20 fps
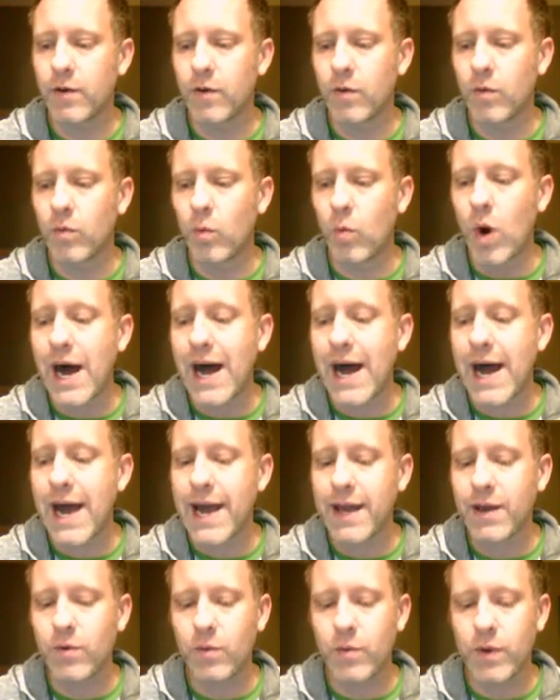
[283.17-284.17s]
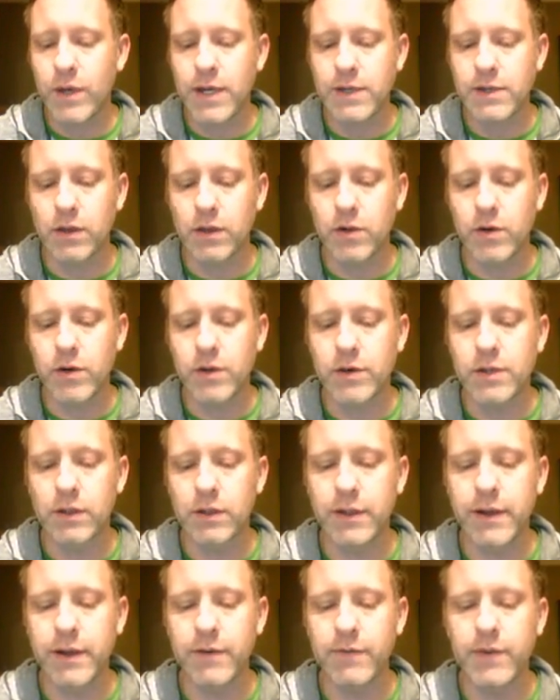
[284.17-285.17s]
why we need to learn to
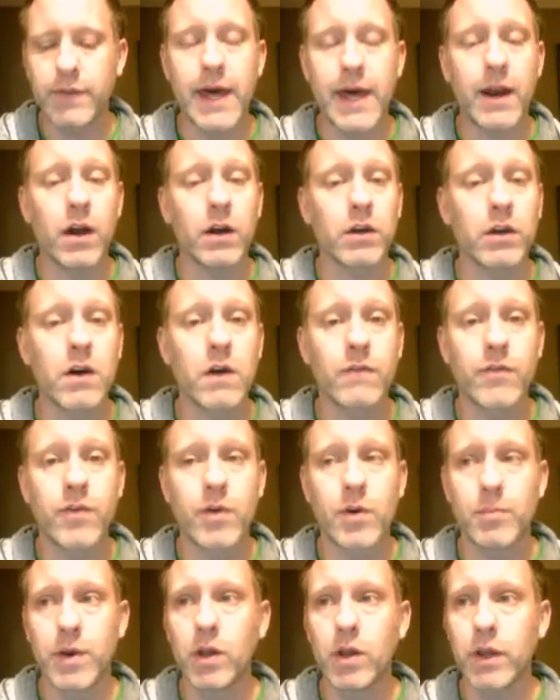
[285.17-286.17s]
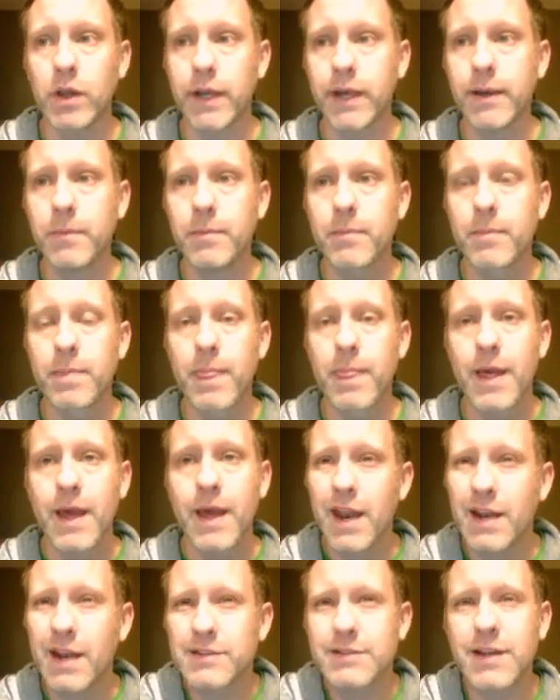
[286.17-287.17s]
live in that uncomfortability.
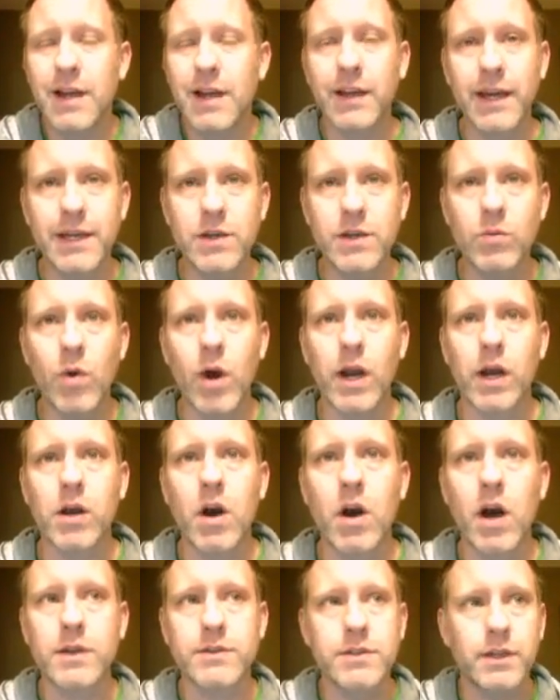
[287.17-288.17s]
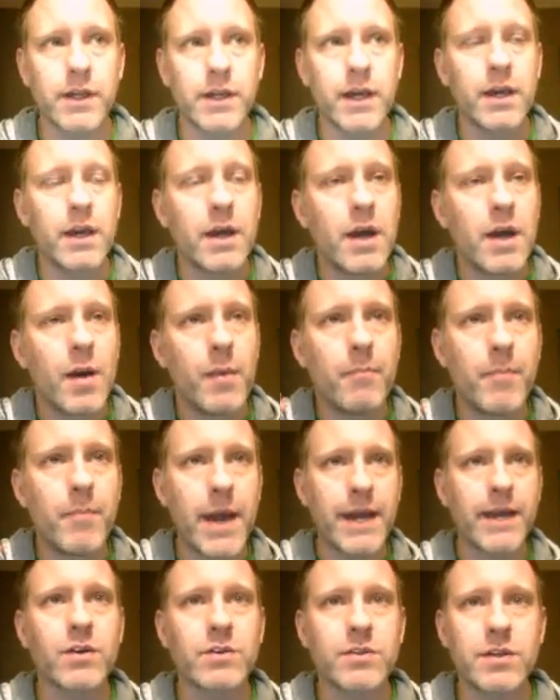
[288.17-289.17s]
And it's not like you want to constantly
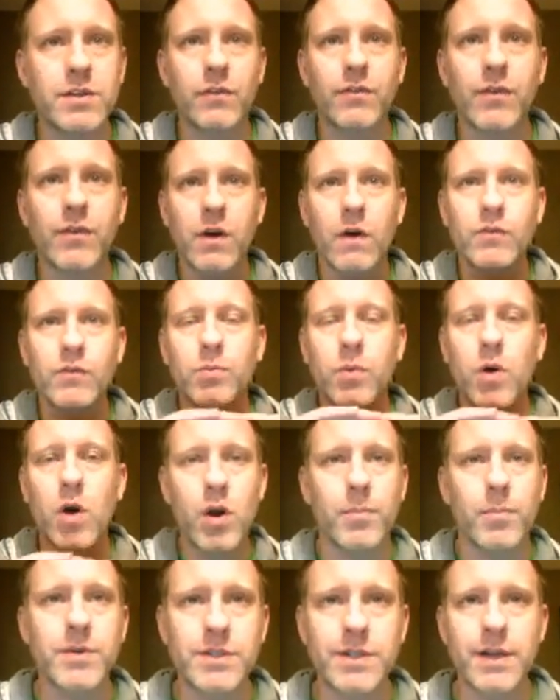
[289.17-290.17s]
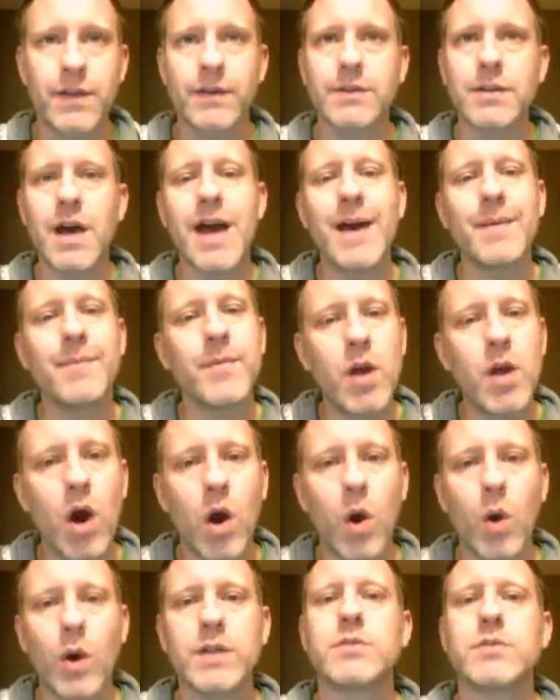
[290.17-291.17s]
make yourself uncomfortable 100% of the time.
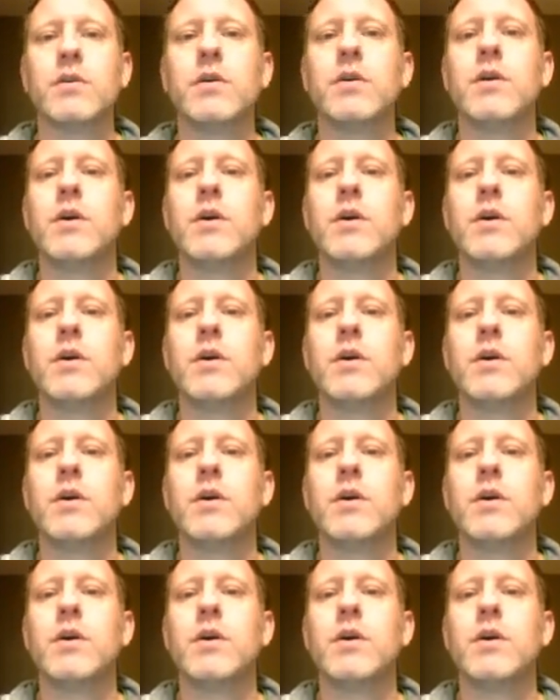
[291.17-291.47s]
No, it's